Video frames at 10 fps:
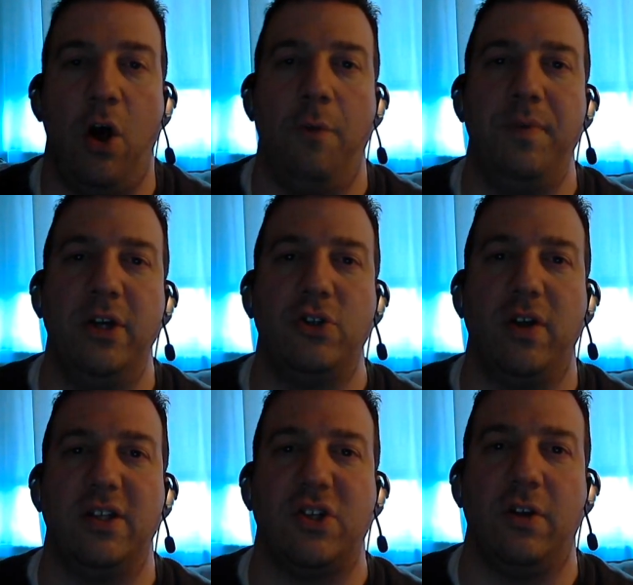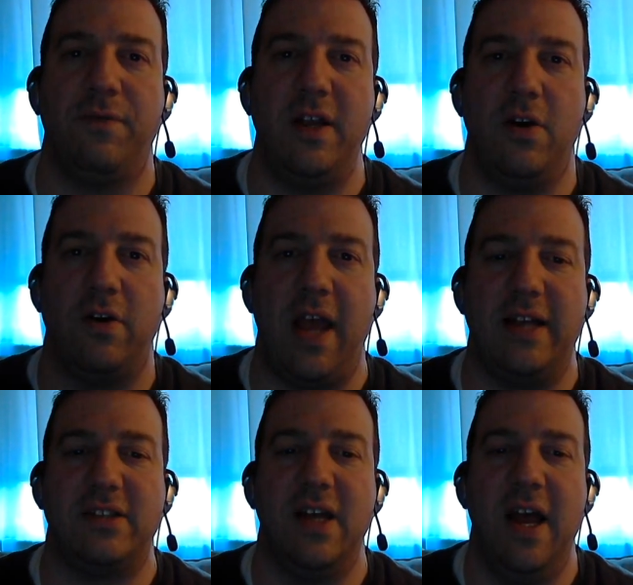Hope you enjoyed this little video
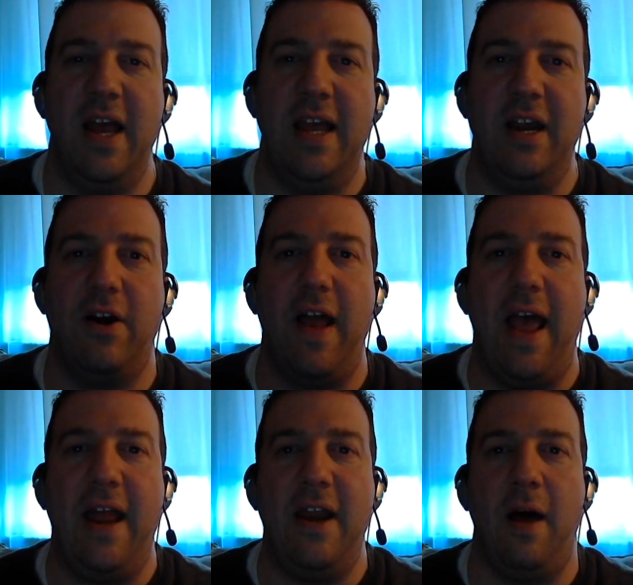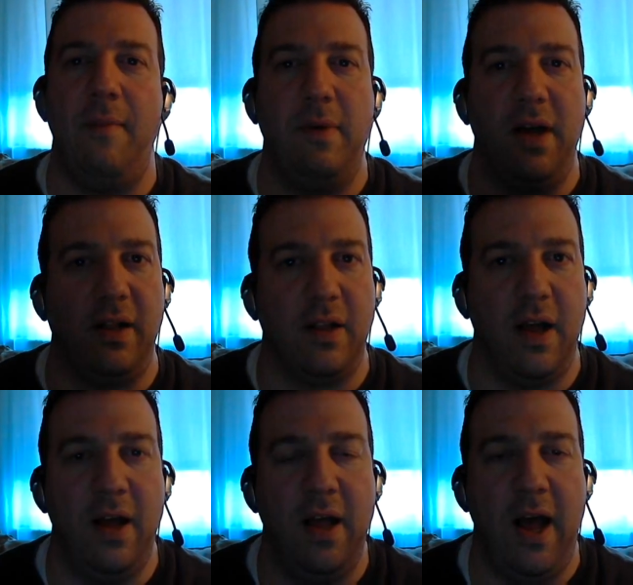cast here, and maybe
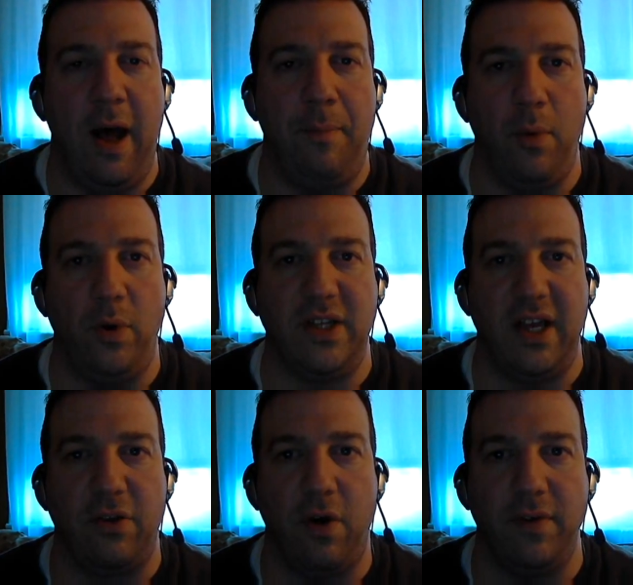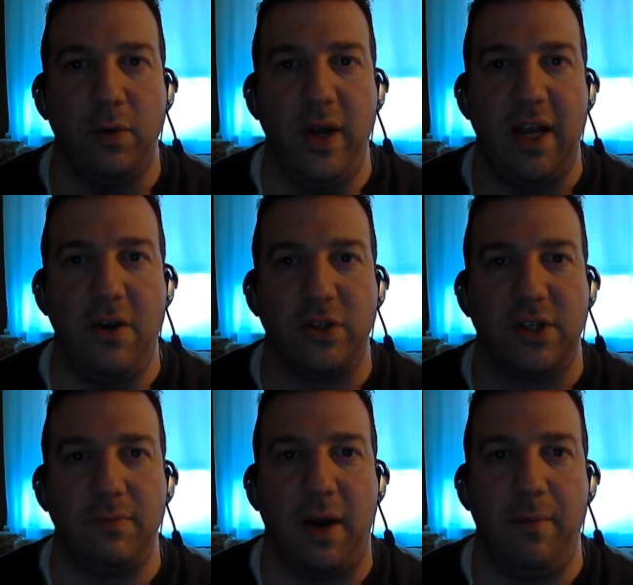I'll put one together over the weekend or
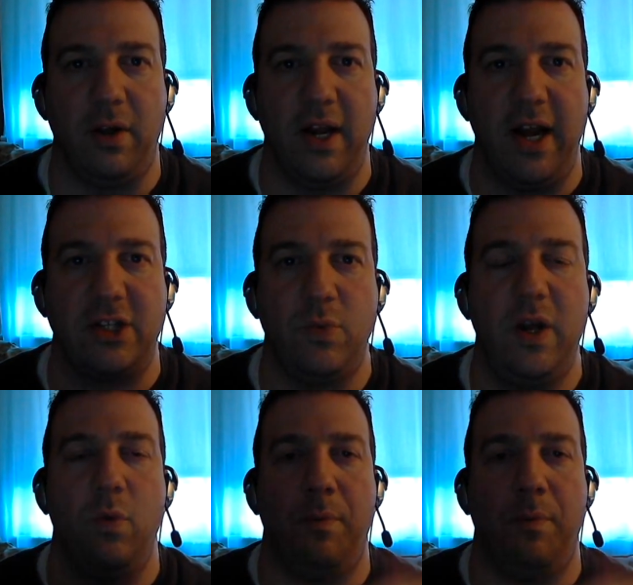sometime early next week.